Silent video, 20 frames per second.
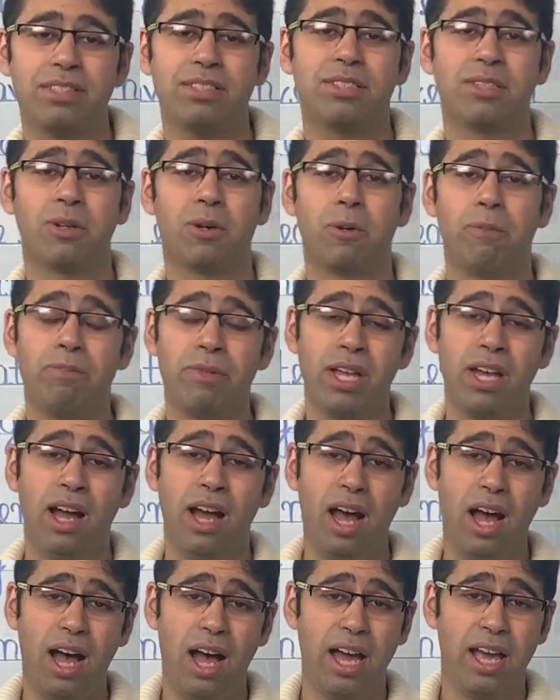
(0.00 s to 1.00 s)
So
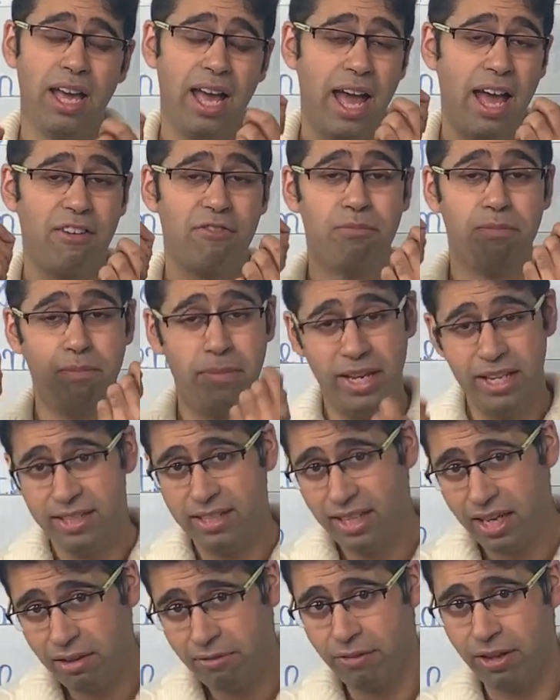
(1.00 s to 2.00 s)
I have
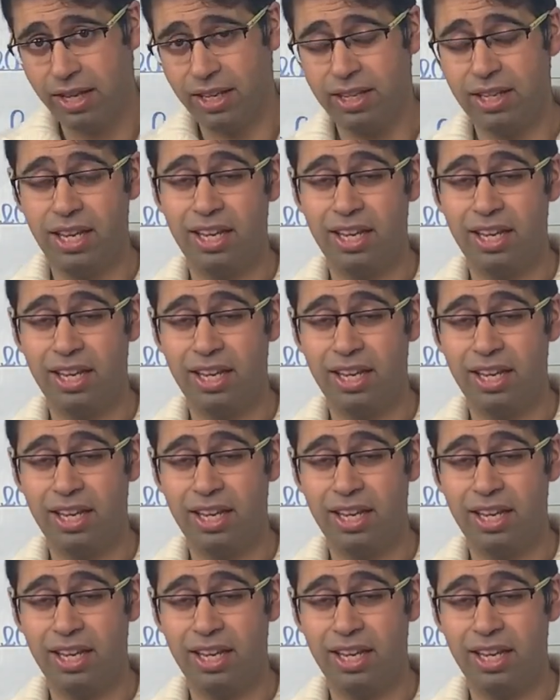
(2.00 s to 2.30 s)
been living